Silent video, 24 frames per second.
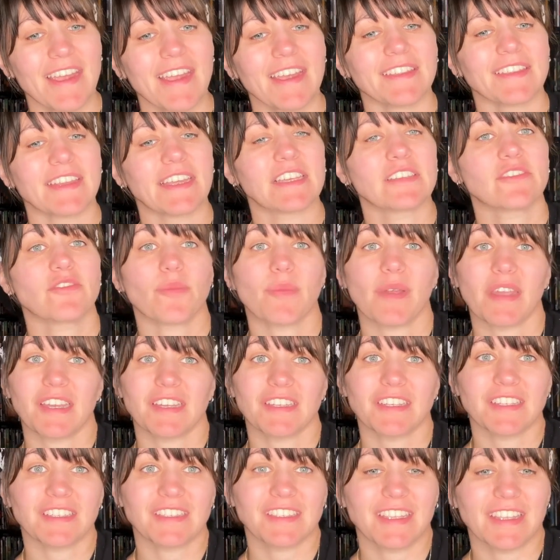Thanks for making
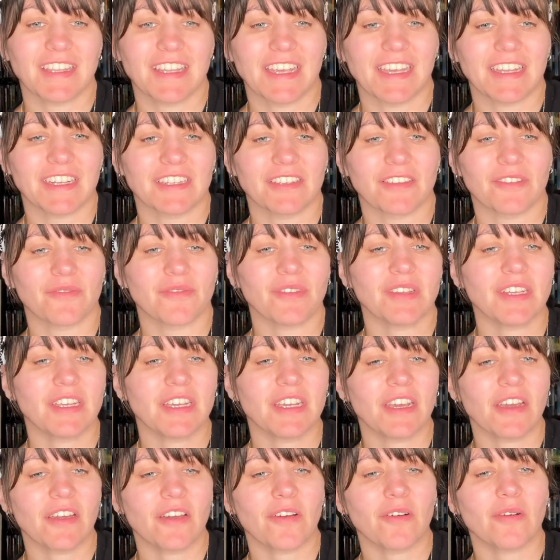it to the end of the
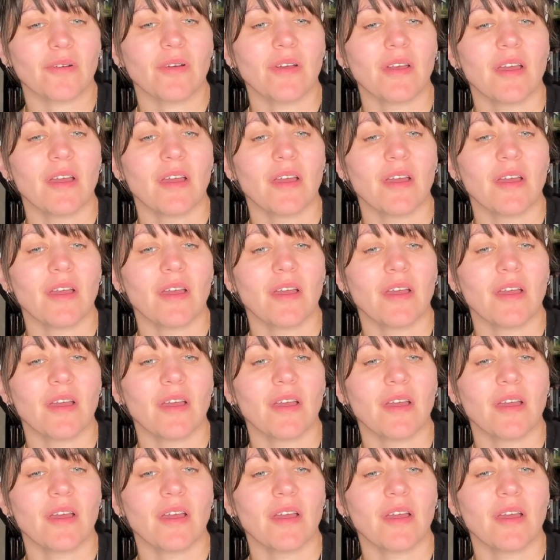video.